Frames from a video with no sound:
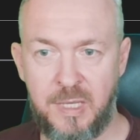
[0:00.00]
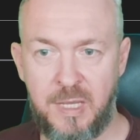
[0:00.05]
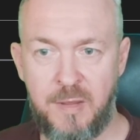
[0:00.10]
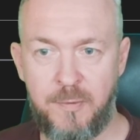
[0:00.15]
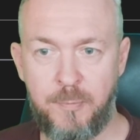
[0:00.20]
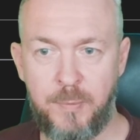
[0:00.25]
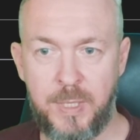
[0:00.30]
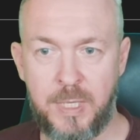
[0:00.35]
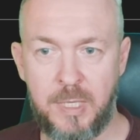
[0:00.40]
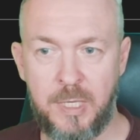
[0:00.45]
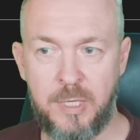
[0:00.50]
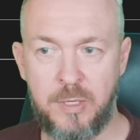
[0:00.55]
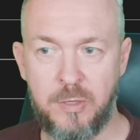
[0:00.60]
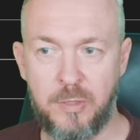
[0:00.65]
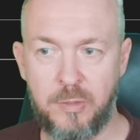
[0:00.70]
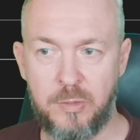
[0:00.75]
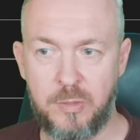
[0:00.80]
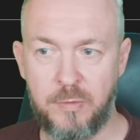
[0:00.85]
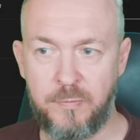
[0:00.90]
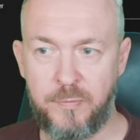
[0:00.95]
If we click
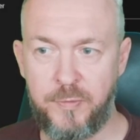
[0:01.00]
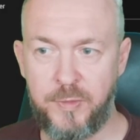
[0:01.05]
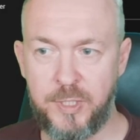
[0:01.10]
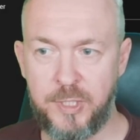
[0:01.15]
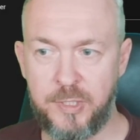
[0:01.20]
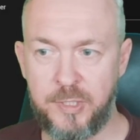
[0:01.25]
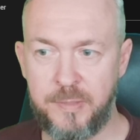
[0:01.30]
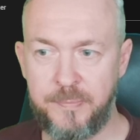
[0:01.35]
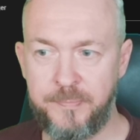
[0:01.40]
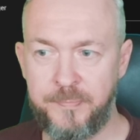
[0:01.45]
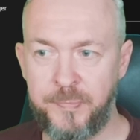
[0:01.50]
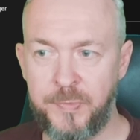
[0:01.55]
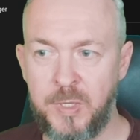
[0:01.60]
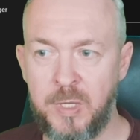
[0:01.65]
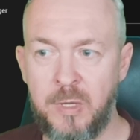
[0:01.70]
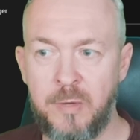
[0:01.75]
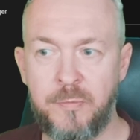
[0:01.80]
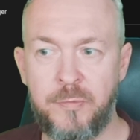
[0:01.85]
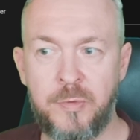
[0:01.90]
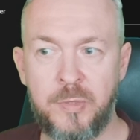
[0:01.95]
on Configure,
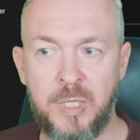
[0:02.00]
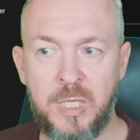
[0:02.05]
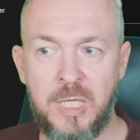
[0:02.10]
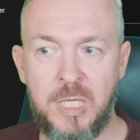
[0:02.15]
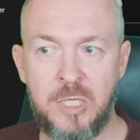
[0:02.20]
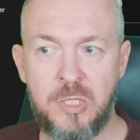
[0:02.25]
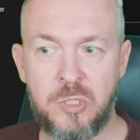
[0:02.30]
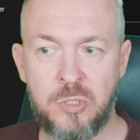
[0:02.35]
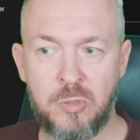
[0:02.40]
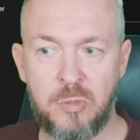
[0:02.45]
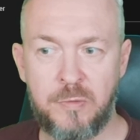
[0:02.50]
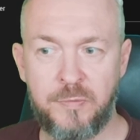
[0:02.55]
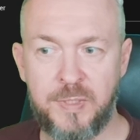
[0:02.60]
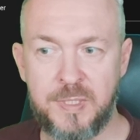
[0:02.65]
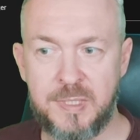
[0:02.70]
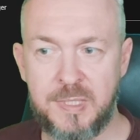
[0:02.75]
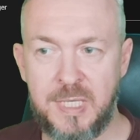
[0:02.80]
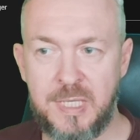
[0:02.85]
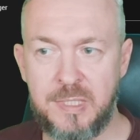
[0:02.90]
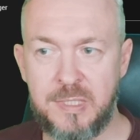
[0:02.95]
for each of
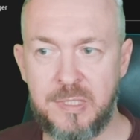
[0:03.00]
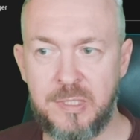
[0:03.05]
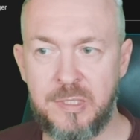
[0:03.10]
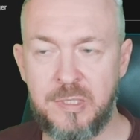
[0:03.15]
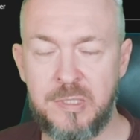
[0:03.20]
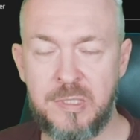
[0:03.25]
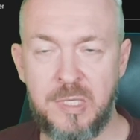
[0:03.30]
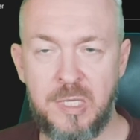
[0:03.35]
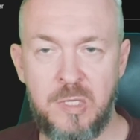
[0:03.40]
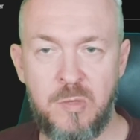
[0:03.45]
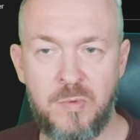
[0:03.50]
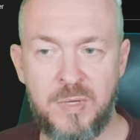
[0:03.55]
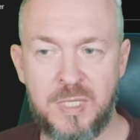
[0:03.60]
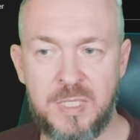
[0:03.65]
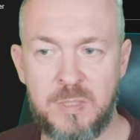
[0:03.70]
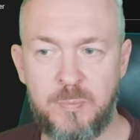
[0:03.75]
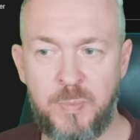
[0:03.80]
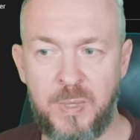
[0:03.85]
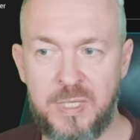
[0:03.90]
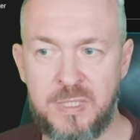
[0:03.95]
the sensors, you
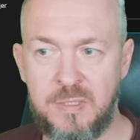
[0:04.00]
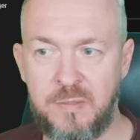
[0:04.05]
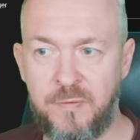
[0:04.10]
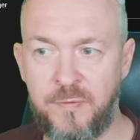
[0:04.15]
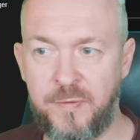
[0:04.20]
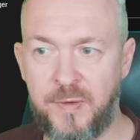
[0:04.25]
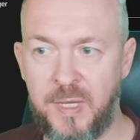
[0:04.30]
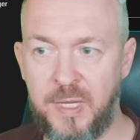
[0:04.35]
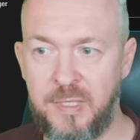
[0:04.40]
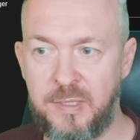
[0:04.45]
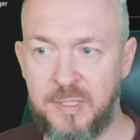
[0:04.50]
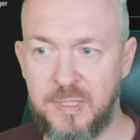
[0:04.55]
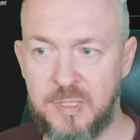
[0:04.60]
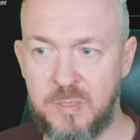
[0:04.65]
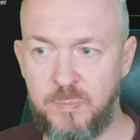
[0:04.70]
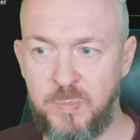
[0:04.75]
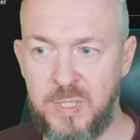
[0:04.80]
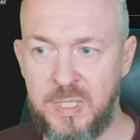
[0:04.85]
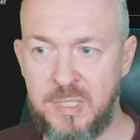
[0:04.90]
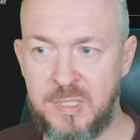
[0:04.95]
can specify the
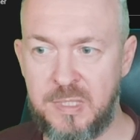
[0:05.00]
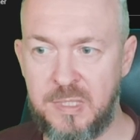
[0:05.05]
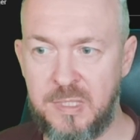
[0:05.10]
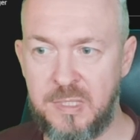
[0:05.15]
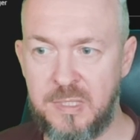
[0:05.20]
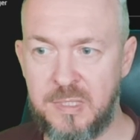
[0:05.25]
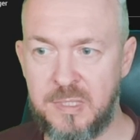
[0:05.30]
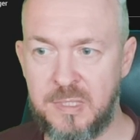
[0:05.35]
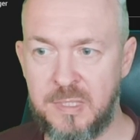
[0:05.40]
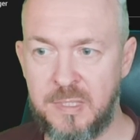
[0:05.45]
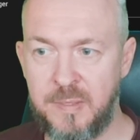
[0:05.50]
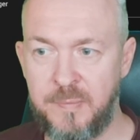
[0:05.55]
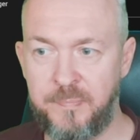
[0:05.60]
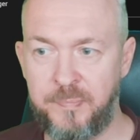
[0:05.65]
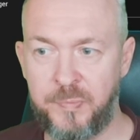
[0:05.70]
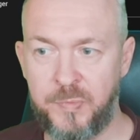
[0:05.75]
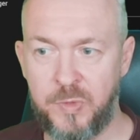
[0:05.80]
species,